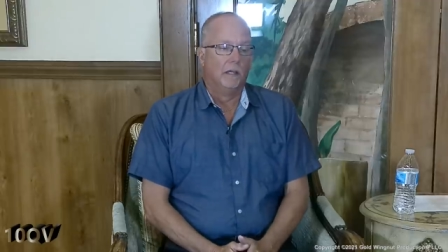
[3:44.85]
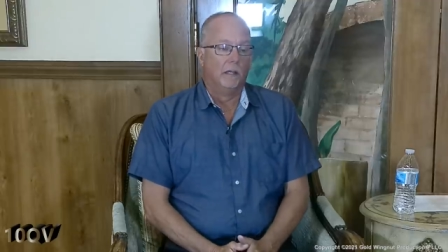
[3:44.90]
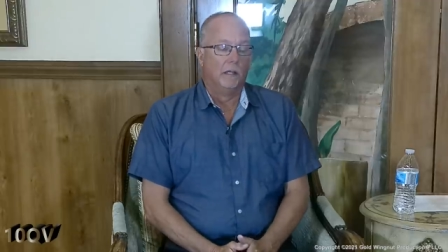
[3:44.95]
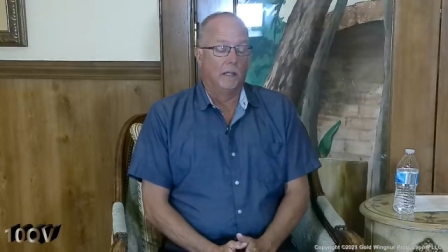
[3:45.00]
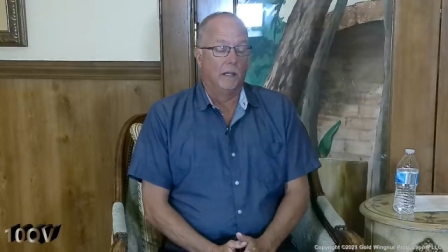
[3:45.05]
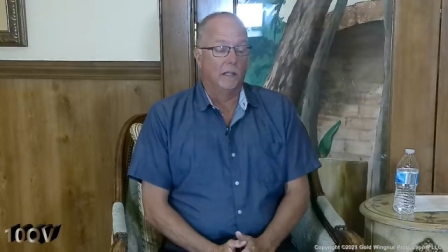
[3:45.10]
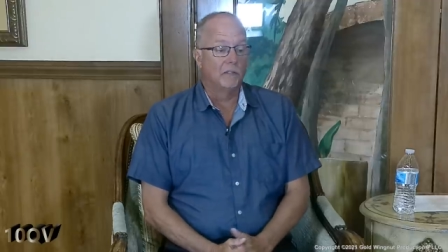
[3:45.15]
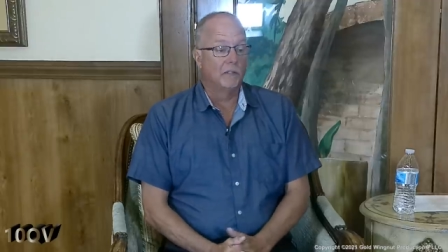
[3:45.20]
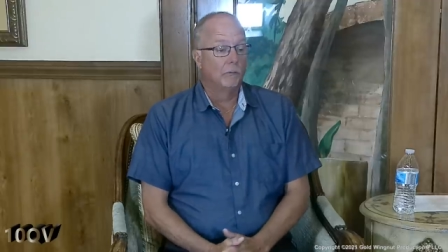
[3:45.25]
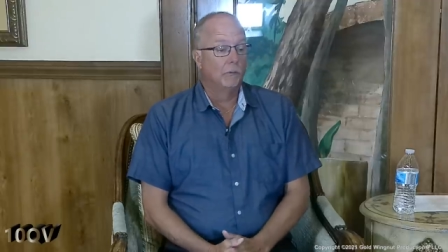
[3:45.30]

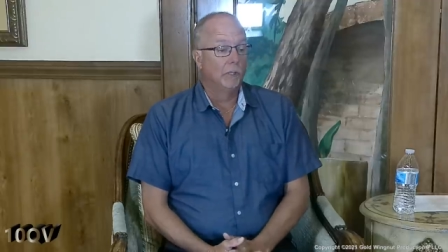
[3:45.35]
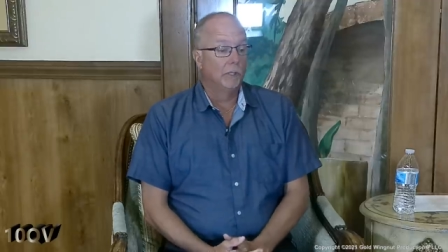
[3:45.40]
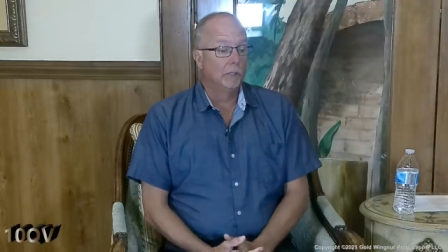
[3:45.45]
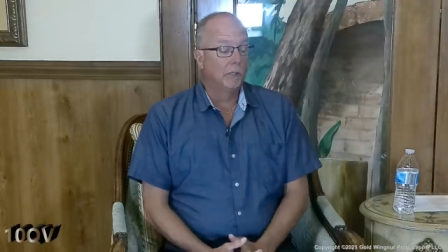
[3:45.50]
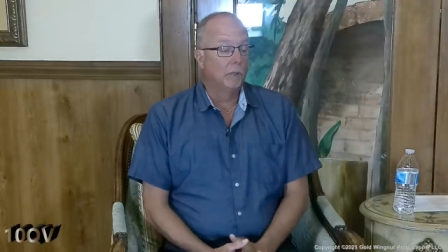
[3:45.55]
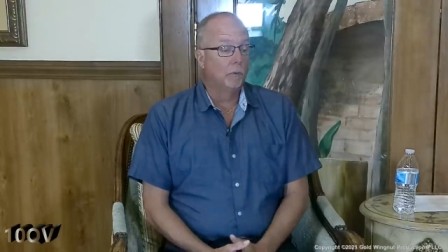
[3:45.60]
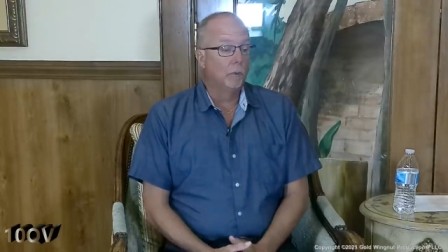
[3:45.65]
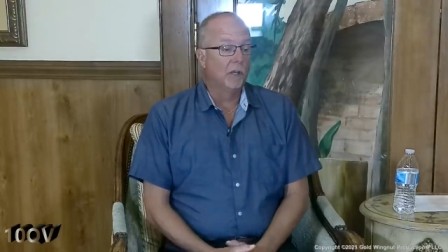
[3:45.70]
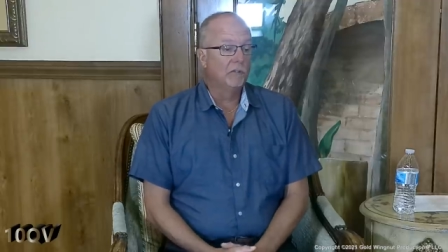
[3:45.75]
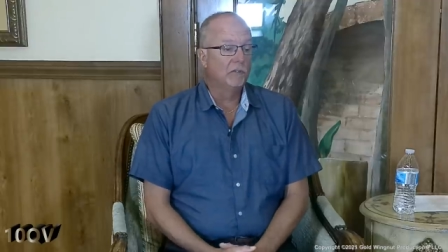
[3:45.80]
That's a really
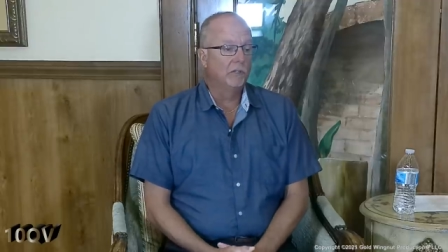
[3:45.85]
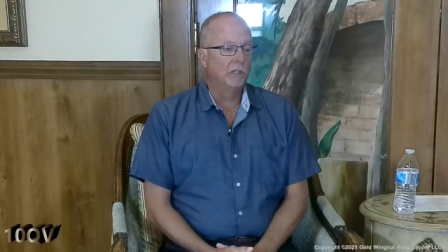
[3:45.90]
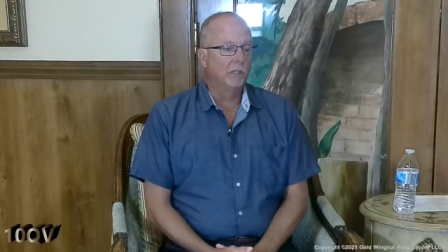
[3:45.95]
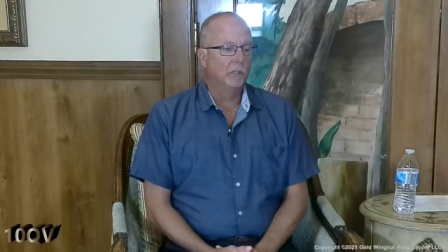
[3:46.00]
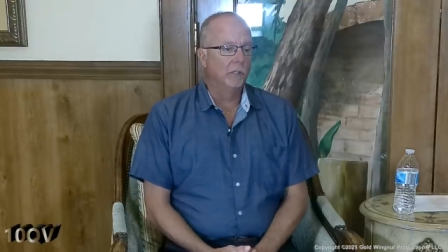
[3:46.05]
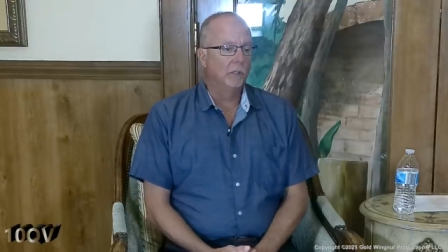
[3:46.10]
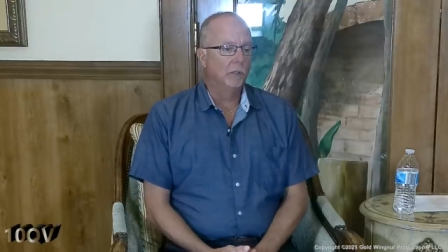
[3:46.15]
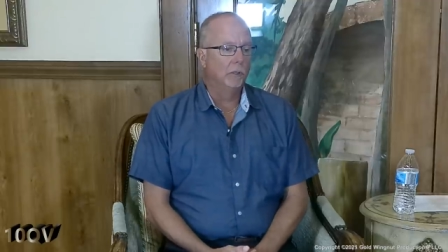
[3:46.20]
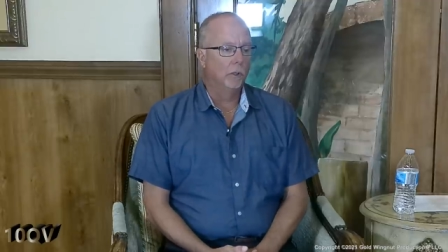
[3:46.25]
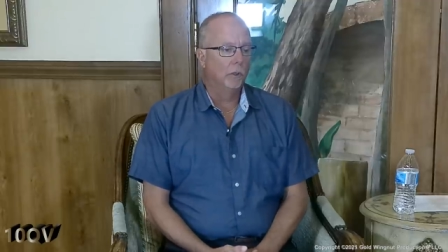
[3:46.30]
good
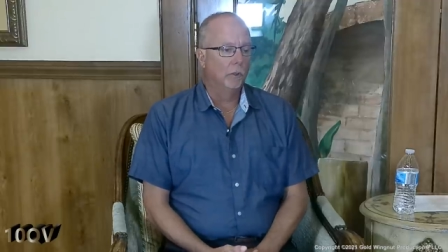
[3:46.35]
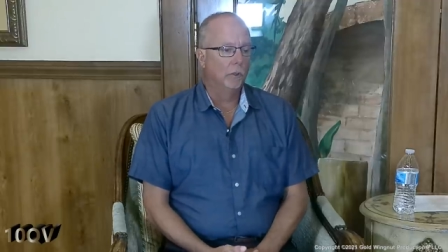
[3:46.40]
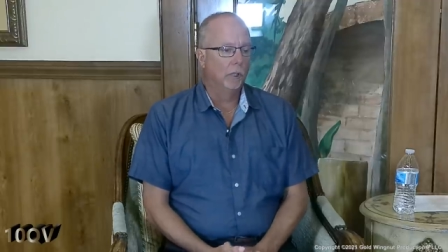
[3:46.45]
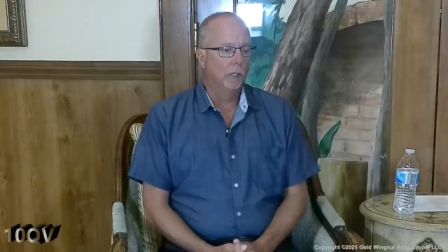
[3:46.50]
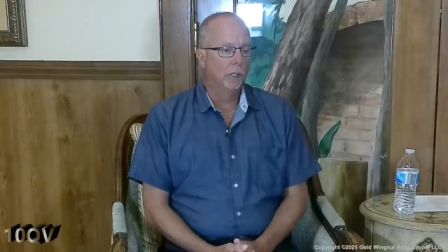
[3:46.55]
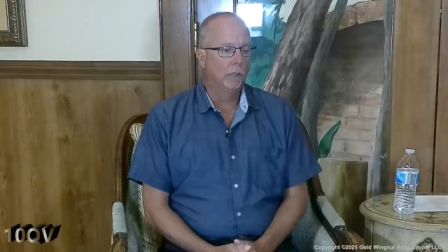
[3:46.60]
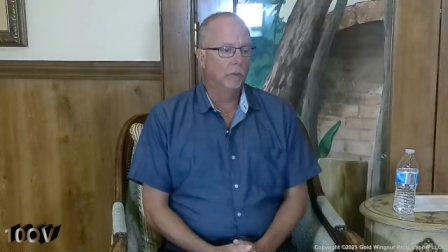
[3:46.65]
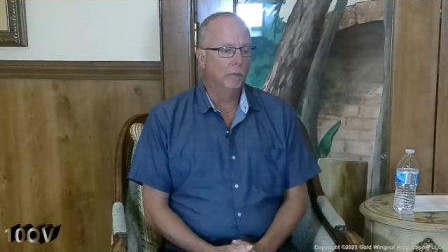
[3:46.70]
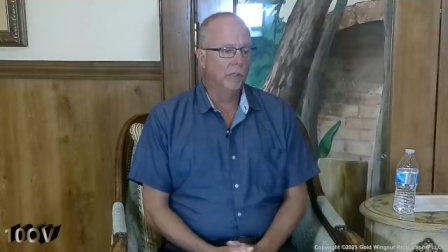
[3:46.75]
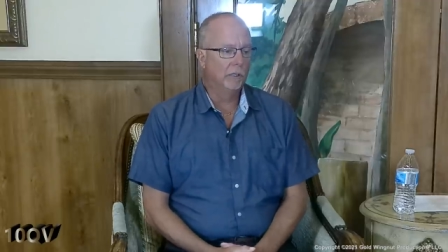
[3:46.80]
question. You know,
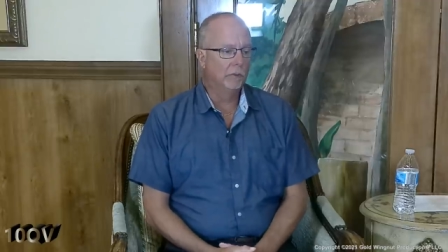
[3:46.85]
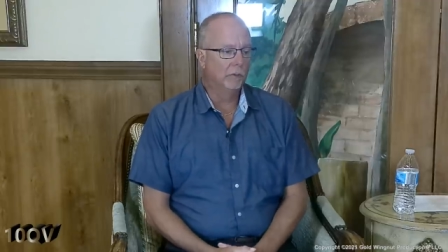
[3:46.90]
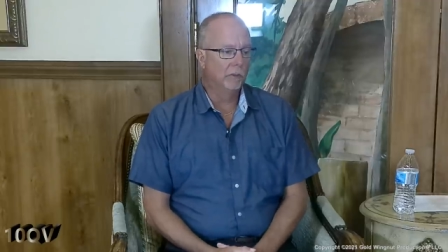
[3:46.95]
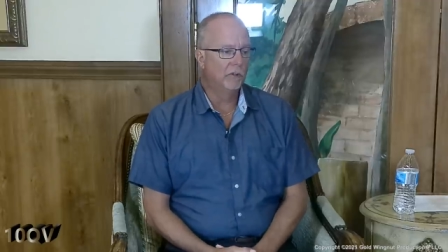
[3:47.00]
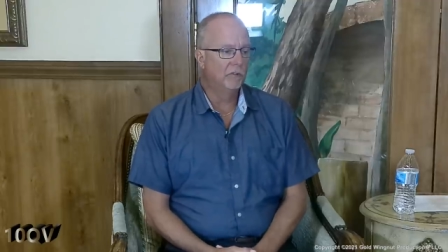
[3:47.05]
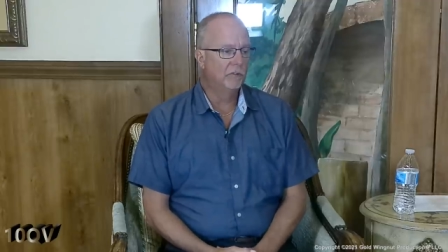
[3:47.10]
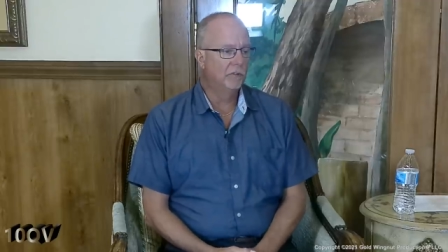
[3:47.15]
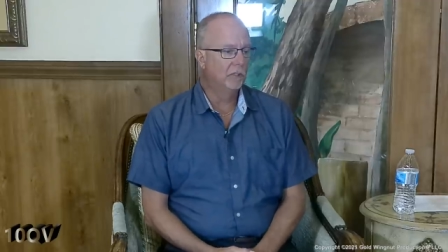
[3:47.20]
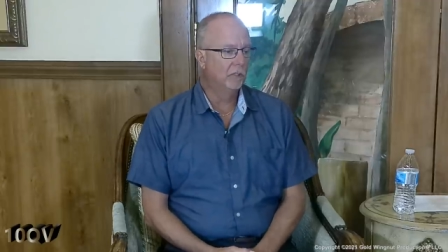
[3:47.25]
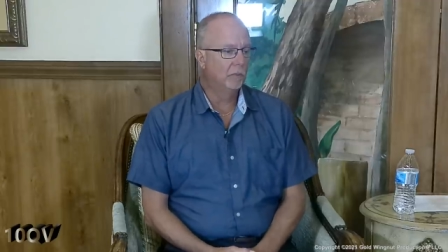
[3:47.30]

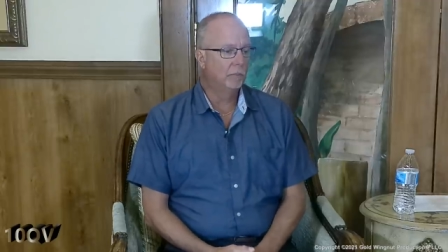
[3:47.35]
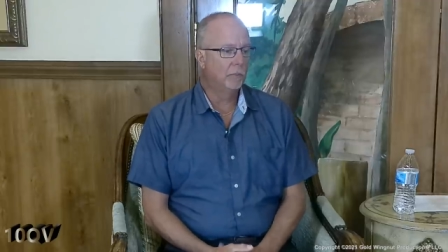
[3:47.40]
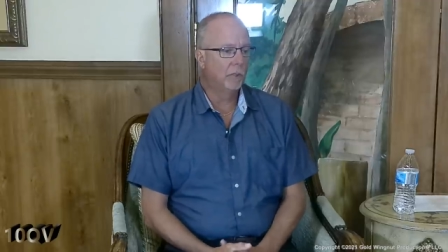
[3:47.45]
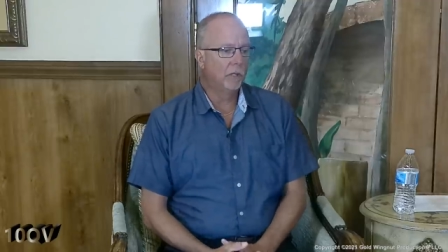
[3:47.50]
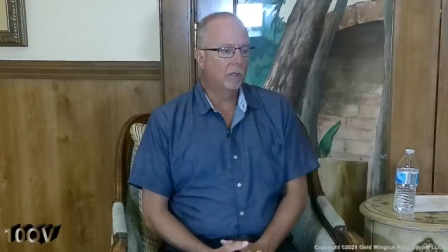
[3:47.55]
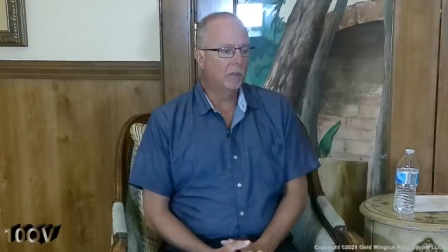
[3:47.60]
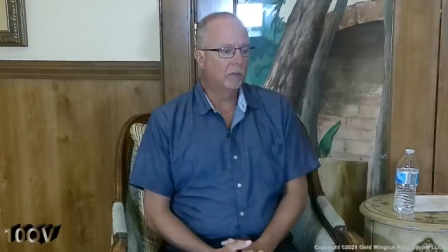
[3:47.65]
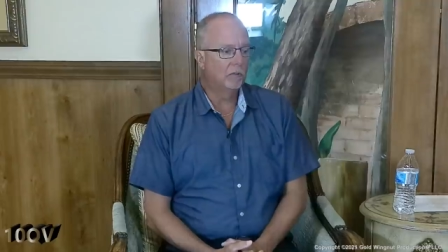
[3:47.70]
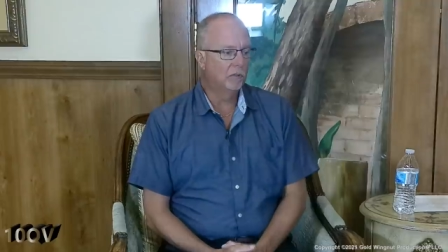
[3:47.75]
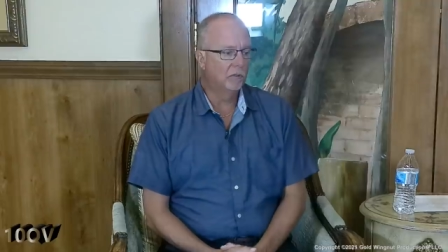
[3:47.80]
recreation and
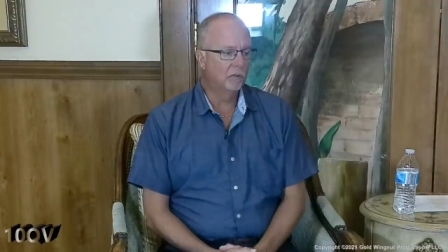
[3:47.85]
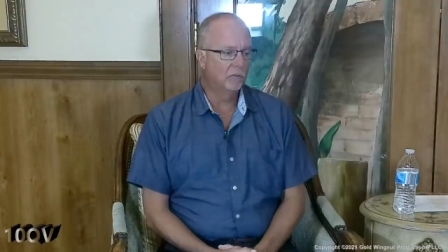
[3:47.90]
parks